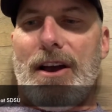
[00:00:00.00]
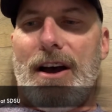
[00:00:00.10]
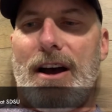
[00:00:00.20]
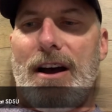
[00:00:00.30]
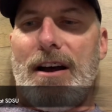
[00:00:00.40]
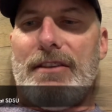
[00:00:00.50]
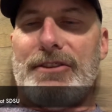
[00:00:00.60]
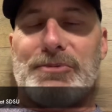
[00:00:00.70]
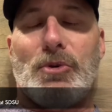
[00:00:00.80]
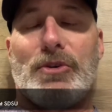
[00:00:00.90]

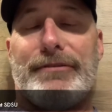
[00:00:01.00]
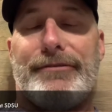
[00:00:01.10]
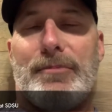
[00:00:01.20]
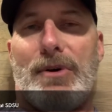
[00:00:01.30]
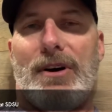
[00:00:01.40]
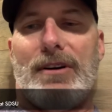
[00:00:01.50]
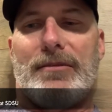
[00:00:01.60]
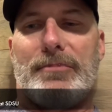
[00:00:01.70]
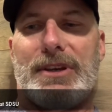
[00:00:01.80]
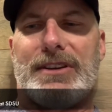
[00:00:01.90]
the sport of football,
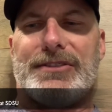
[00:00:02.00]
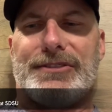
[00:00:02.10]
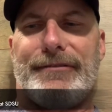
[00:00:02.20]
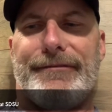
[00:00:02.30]
because